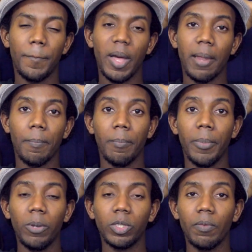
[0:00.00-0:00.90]
But
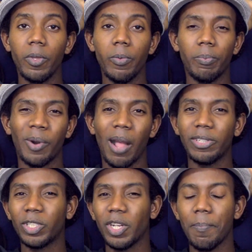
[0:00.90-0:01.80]
most of you
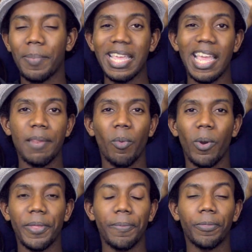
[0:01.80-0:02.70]
probably shouldn't be in
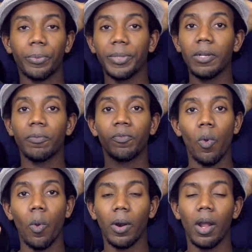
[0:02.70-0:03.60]
more than three or
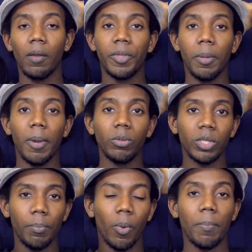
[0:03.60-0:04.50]
four of the
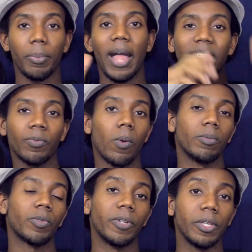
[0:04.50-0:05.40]
most important
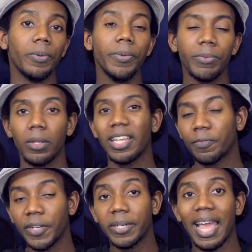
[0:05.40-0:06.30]
platforms for you, so
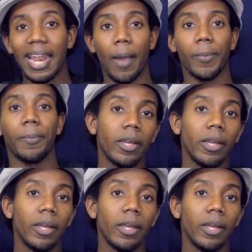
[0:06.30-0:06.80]
let's figure that out.